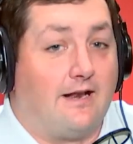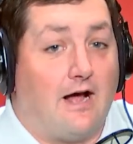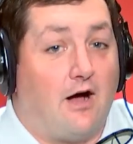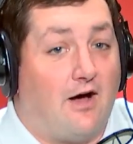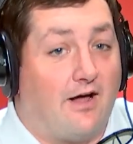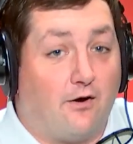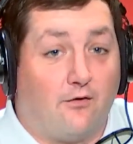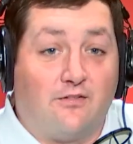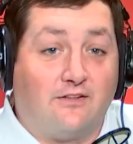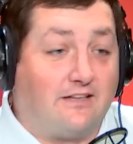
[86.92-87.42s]
Now,
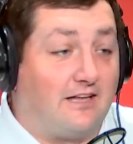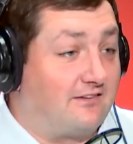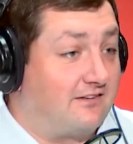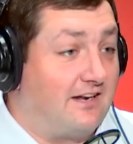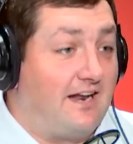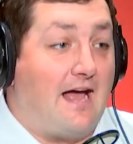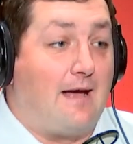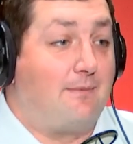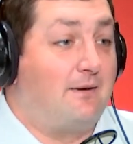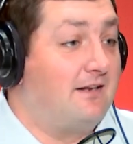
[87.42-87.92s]
I don't think that's
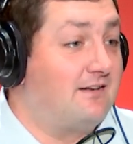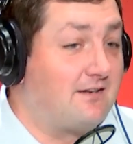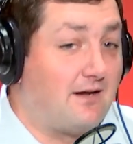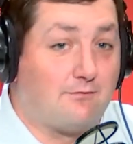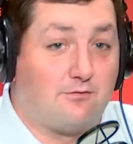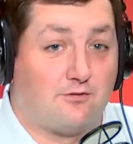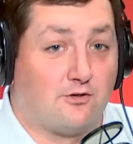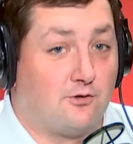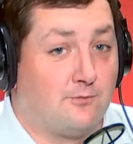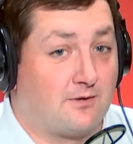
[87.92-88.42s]
going to happen
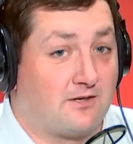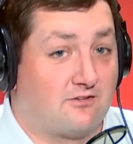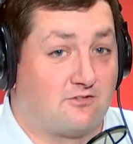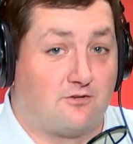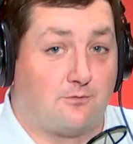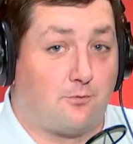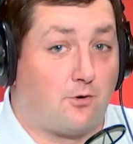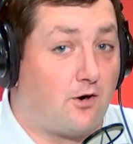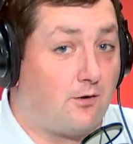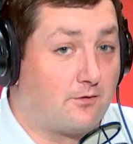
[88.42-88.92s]
anytime soon because
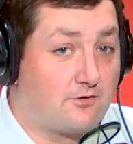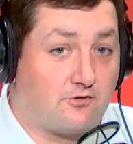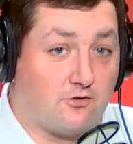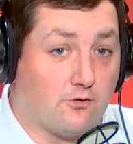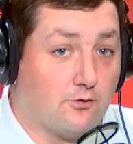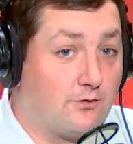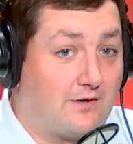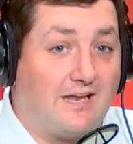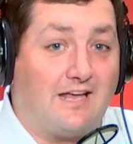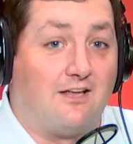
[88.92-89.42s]
Jabbar
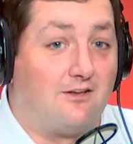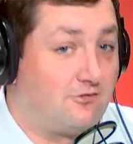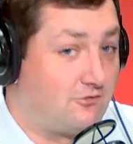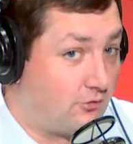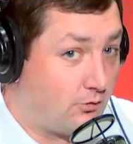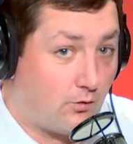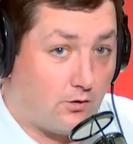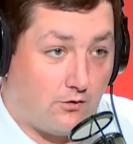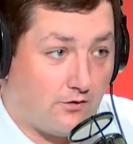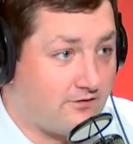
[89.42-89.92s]
Jaluk is
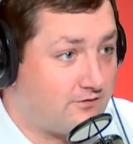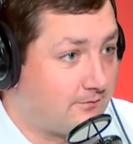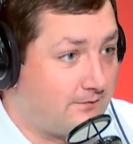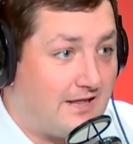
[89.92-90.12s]
New Orleans.